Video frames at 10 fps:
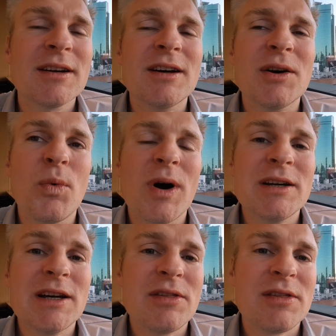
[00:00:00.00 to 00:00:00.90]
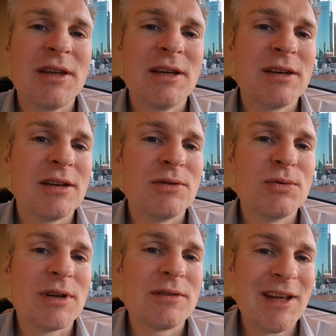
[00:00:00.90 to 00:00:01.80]
uh, why I think uh,
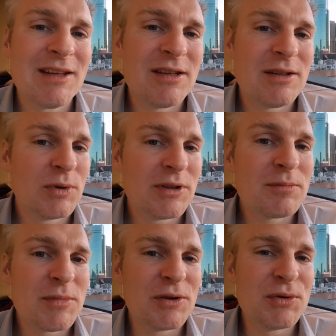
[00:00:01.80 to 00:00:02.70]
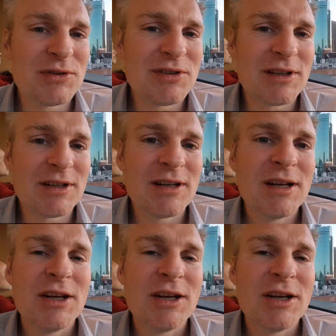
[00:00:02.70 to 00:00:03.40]
2018 will not be a good year.